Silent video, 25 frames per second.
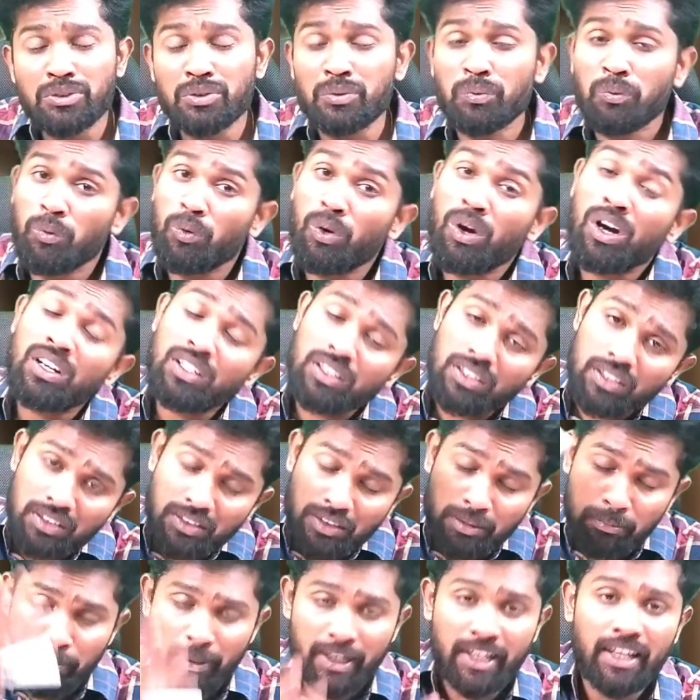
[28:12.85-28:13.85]
what the
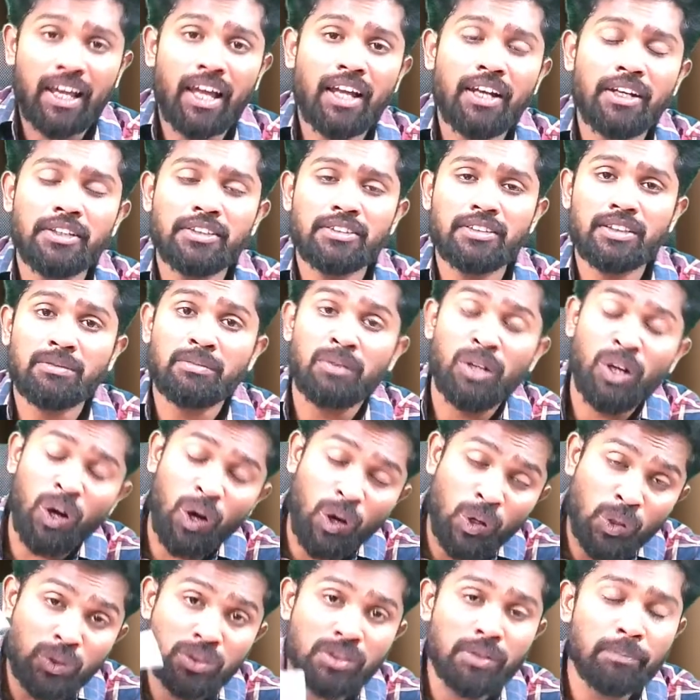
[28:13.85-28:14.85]
mechanism,
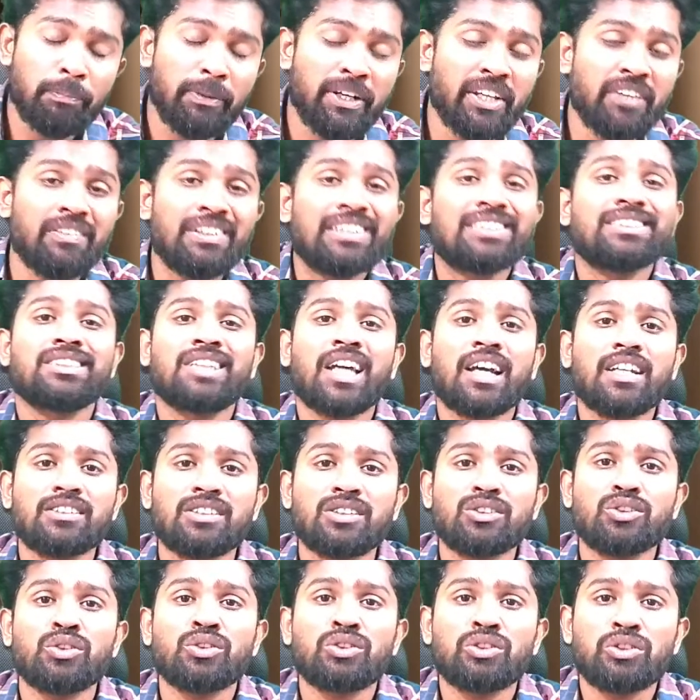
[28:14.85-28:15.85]
how the previous
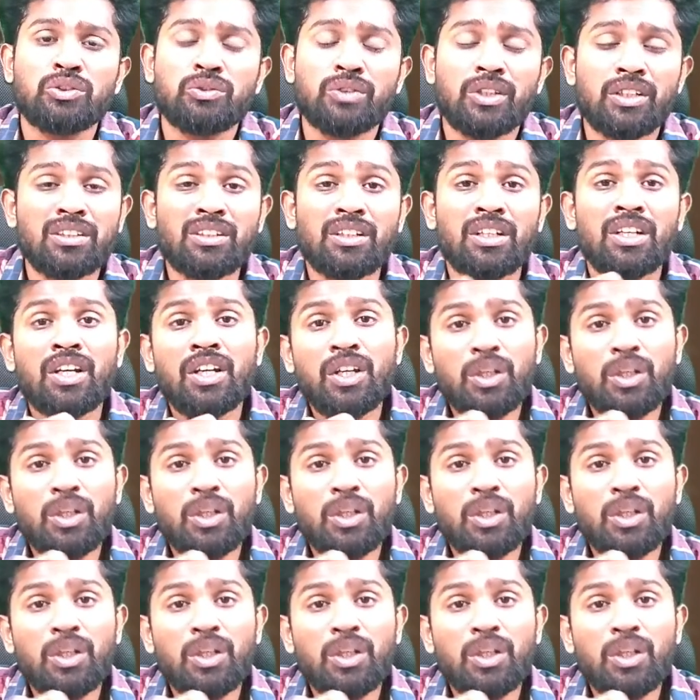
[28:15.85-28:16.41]
taxes used to work.